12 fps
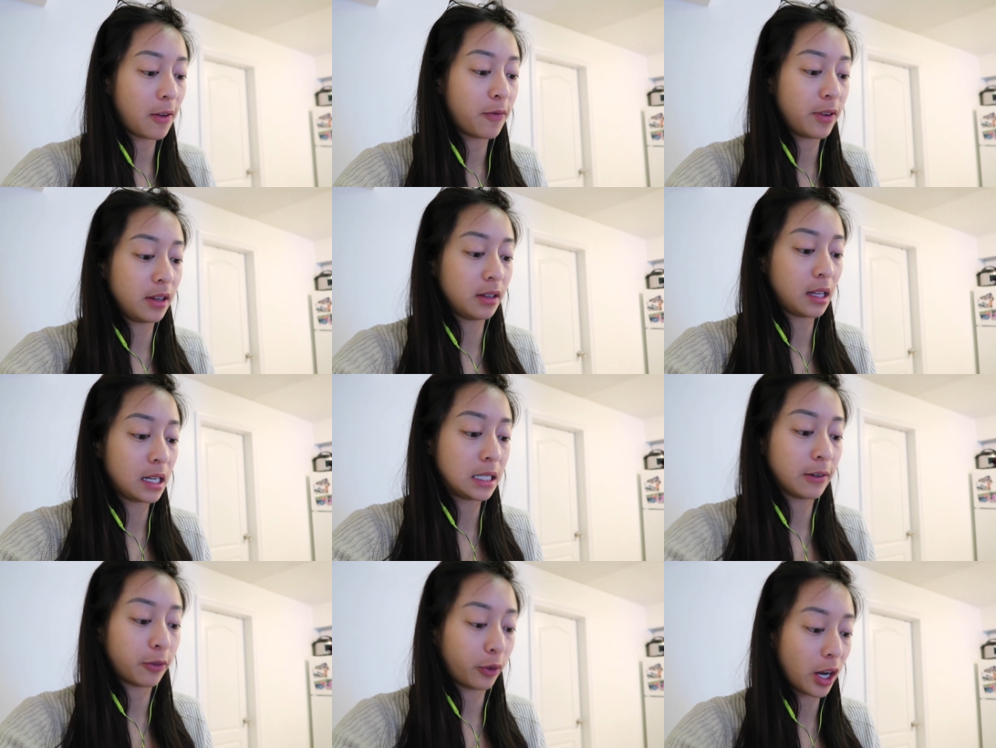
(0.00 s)
I feel like
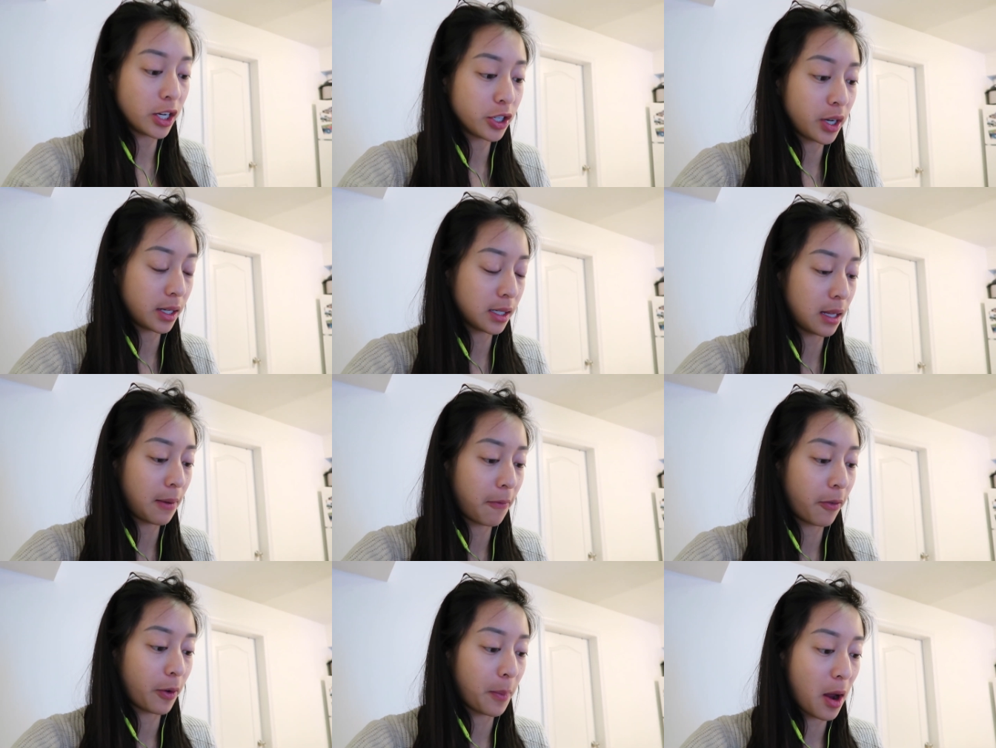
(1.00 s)
differentiates them
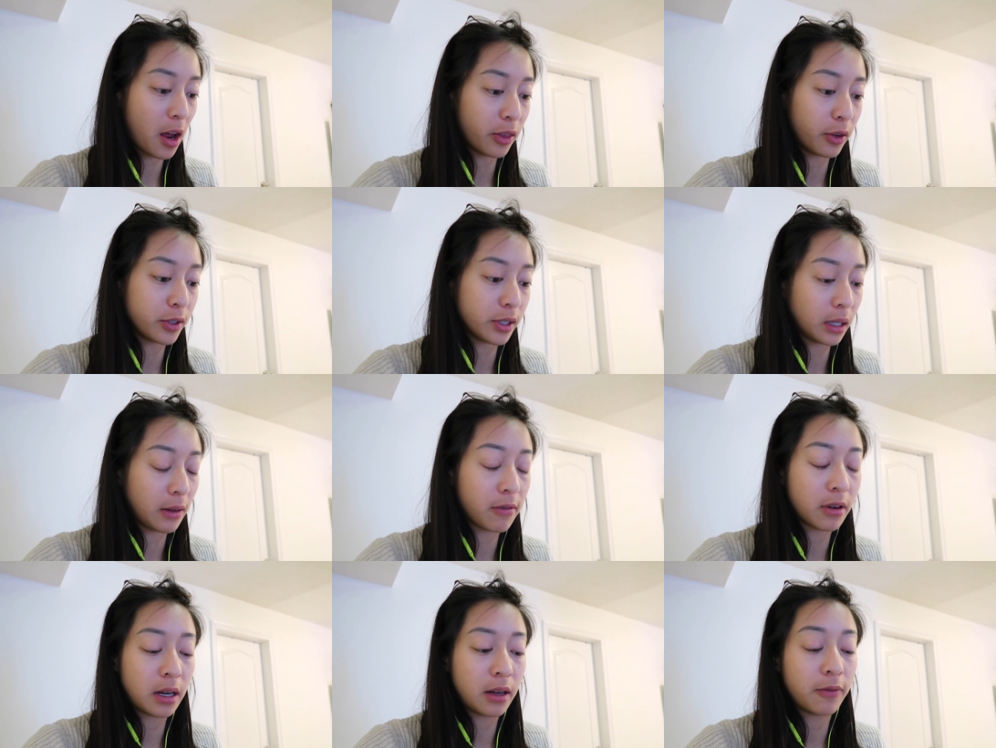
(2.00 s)
from other
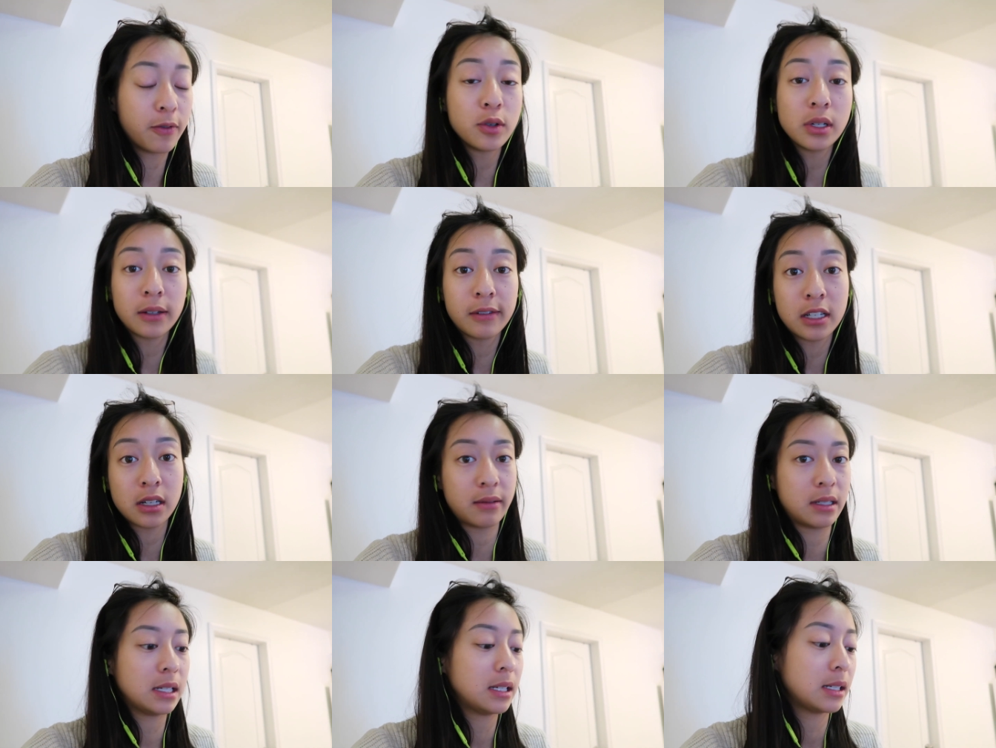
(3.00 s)
delivery food delivery
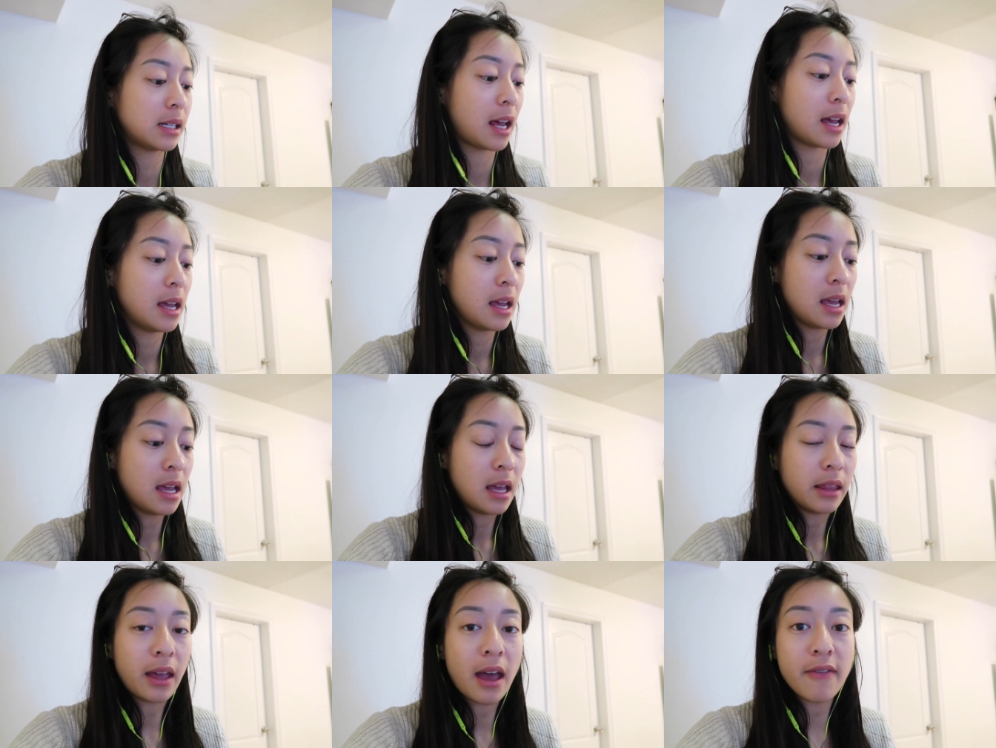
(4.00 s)
services is that
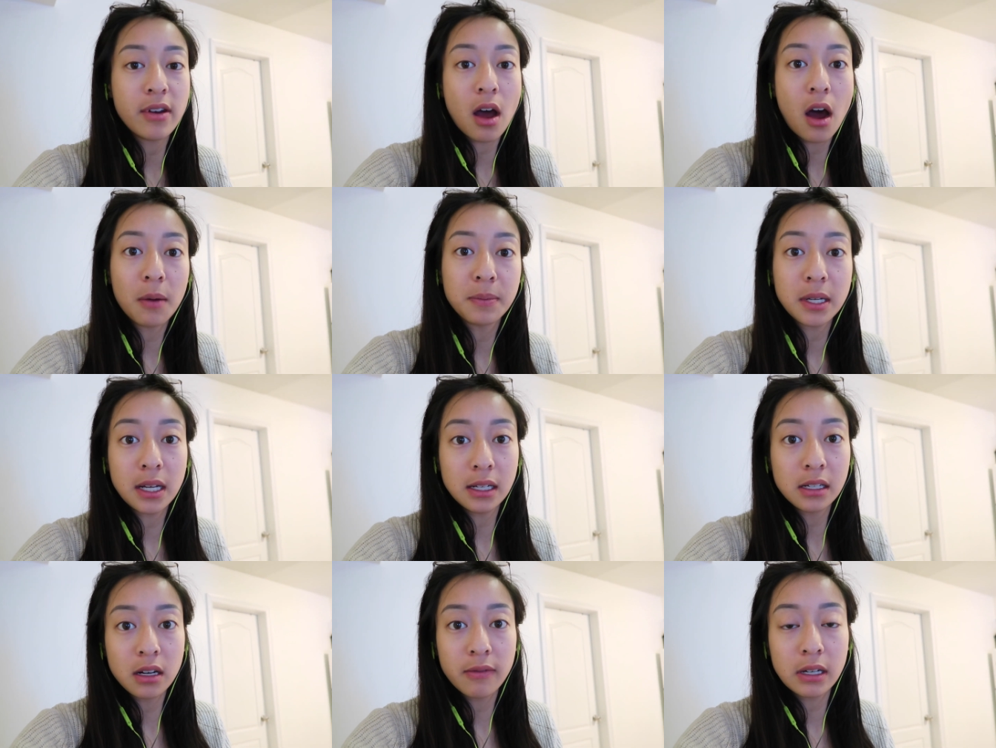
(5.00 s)
they have an
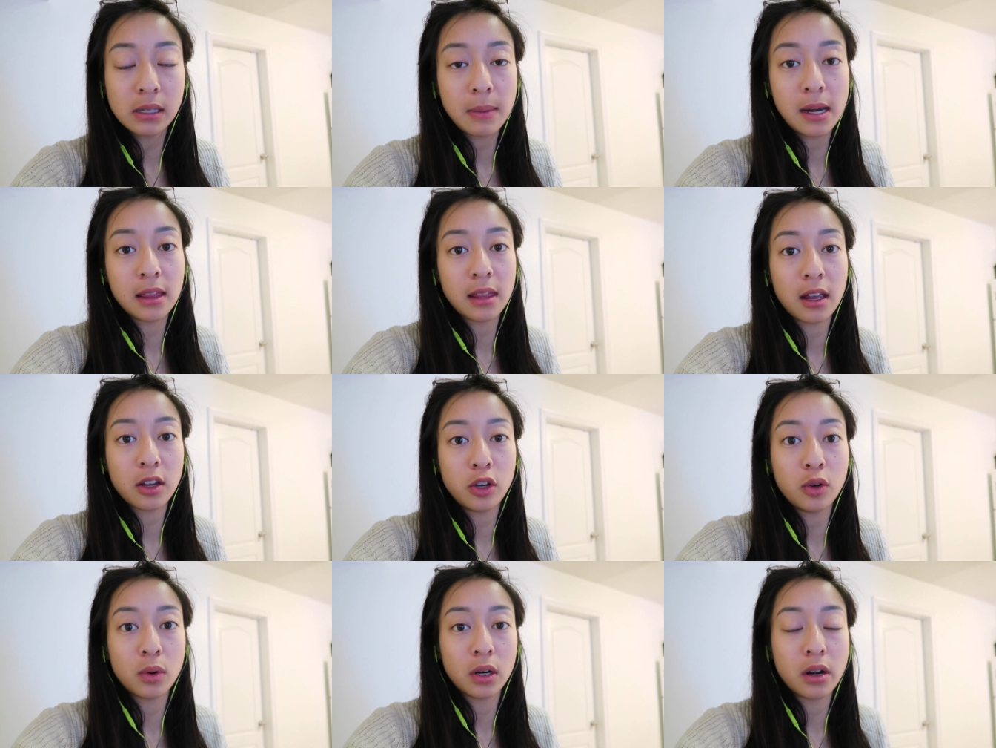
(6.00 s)
opt-in service meaning that
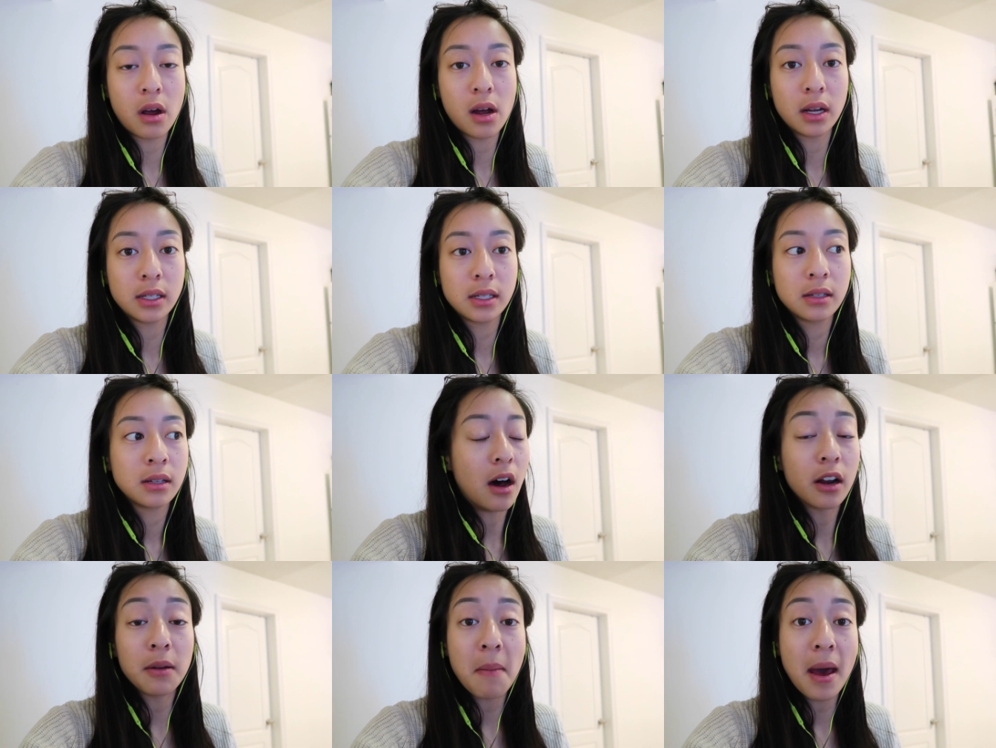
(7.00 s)
you are not
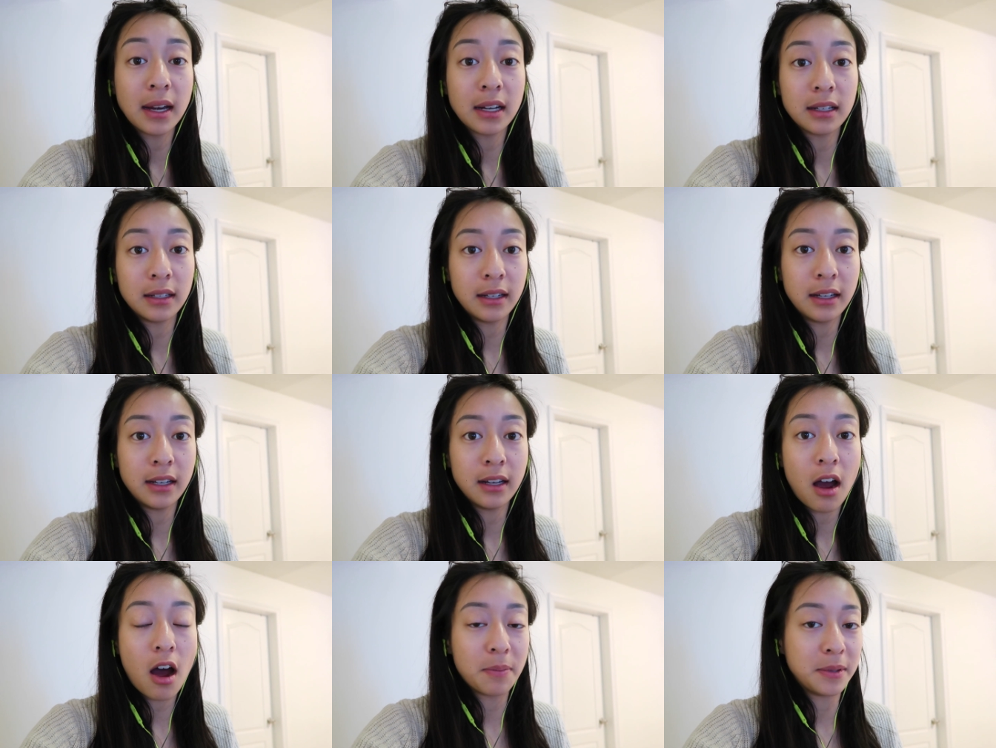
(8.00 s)

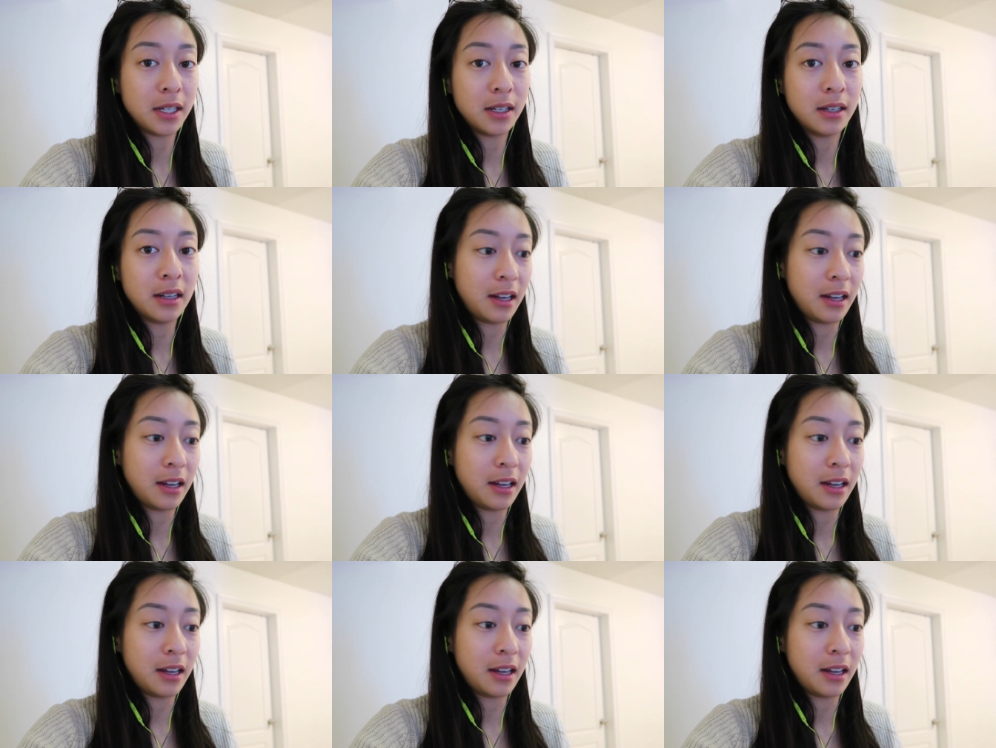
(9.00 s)
automatically opted